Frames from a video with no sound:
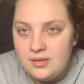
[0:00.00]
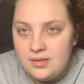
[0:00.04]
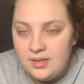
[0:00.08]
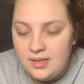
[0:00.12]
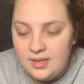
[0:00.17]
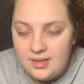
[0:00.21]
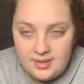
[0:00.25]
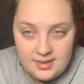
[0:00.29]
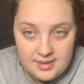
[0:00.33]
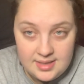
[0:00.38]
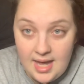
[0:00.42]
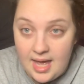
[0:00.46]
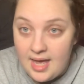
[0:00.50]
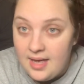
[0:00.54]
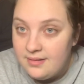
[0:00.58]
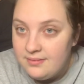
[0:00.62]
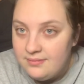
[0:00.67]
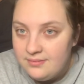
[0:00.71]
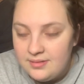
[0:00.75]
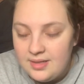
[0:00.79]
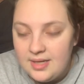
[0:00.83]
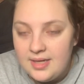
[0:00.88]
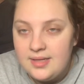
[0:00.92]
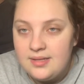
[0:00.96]
yeah,
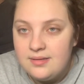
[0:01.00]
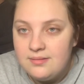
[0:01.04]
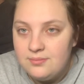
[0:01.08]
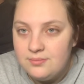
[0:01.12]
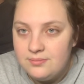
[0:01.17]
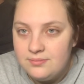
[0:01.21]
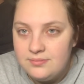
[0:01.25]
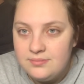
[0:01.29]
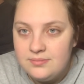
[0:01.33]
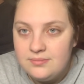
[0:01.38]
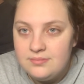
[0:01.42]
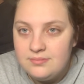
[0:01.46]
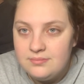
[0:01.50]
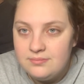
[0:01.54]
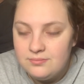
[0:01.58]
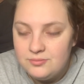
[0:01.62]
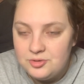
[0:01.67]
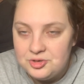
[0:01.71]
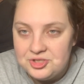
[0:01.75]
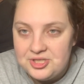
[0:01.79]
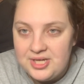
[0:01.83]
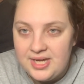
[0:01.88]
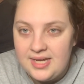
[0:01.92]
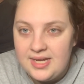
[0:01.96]
like,
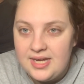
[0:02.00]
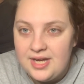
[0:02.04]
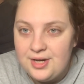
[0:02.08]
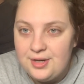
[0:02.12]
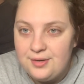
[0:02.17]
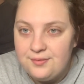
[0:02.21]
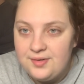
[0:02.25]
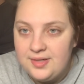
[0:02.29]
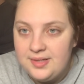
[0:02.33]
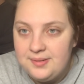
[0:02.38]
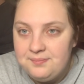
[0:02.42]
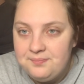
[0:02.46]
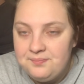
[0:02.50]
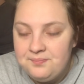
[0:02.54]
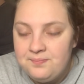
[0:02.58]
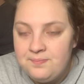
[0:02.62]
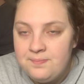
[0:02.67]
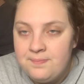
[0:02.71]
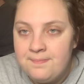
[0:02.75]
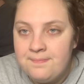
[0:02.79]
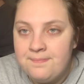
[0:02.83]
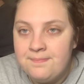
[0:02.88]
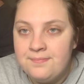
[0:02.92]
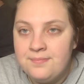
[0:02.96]
we'll take care of it.
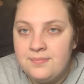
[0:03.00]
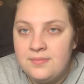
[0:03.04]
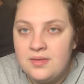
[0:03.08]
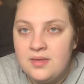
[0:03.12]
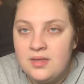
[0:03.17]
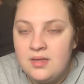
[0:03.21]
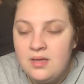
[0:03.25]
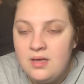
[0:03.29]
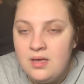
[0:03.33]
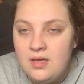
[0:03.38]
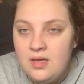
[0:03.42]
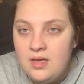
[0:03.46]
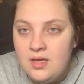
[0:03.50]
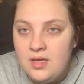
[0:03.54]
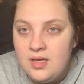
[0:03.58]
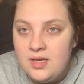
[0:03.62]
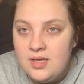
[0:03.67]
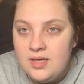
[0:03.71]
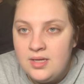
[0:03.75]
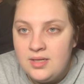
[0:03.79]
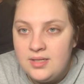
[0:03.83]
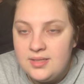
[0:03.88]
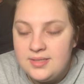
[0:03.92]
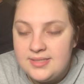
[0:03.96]

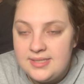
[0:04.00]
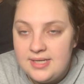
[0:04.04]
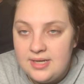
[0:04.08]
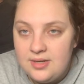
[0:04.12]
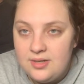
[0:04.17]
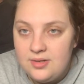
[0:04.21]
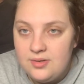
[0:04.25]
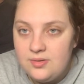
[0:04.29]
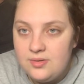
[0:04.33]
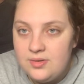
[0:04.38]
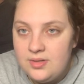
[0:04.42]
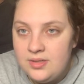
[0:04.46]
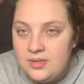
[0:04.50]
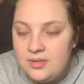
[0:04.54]
So,